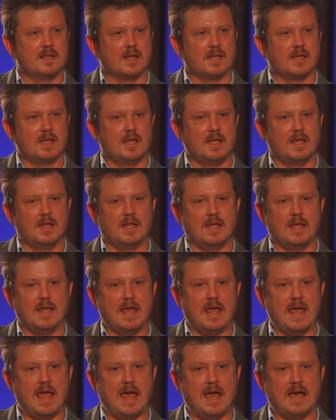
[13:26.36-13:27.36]
Like,
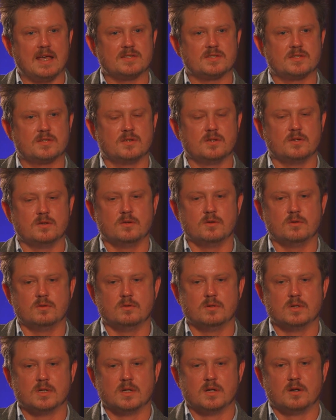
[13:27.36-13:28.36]
it has
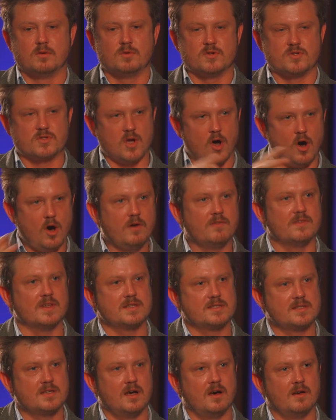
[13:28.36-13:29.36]
to resolve
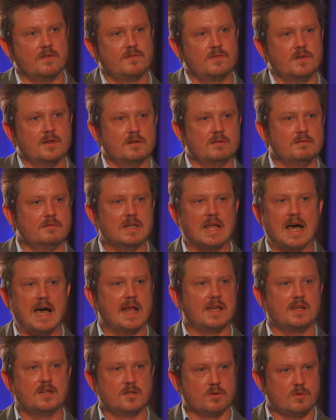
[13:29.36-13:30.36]
itself in
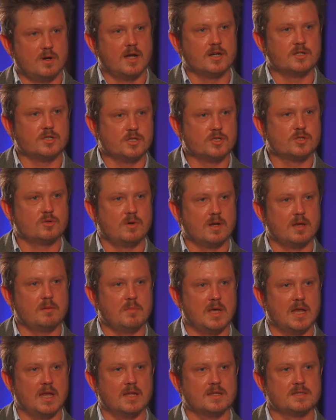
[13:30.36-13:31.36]
90 to 120
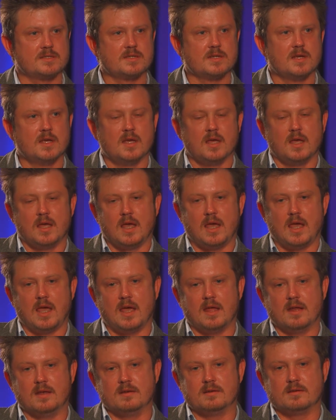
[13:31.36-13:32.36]
minutes.
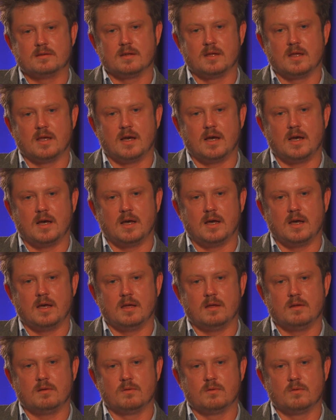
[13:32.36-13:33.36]
And
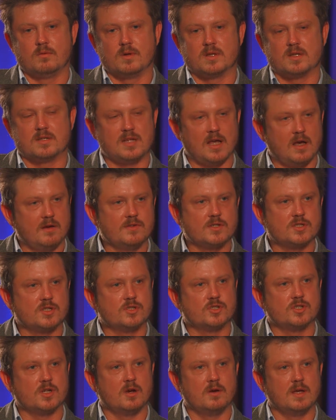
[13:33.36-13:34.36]
with a television
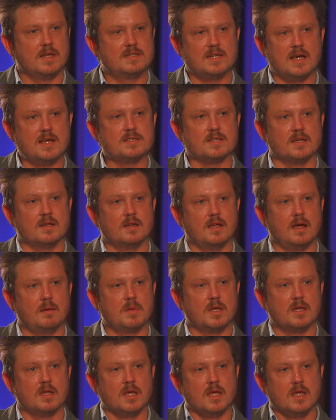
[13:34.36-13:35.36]
show, it doesn't. I
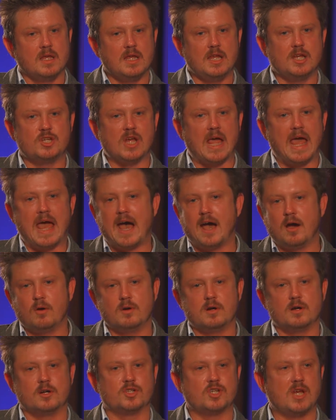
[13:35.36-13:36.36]
mean, each
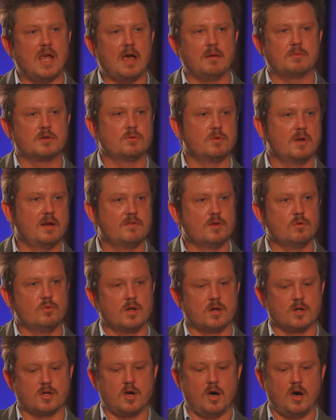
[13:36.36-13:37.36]
hour or chapter, whatever you
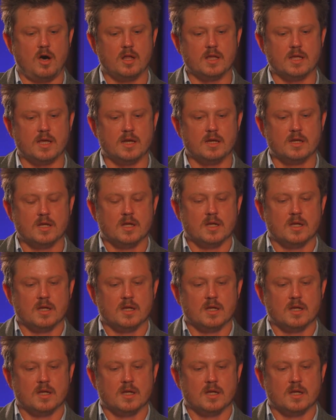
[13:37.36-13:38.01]
want to call it,